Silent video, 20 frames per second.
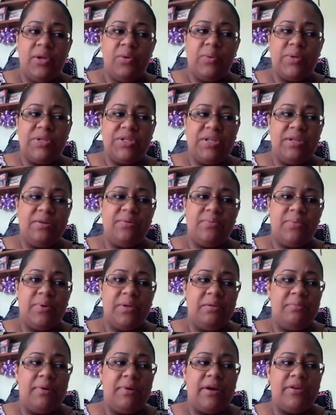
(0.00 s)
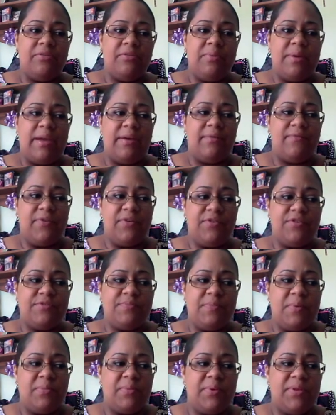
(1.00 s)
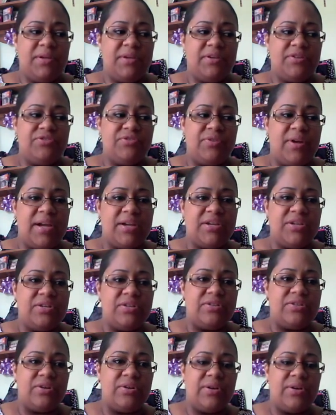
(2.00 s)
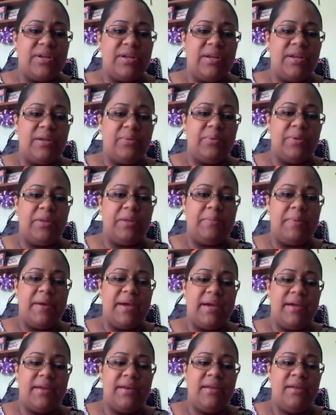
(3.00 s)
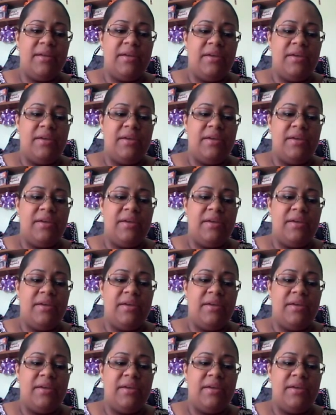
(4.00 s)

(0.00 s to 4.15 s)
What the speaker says: which didn't really bother me at first, but when the contractions started getting really bad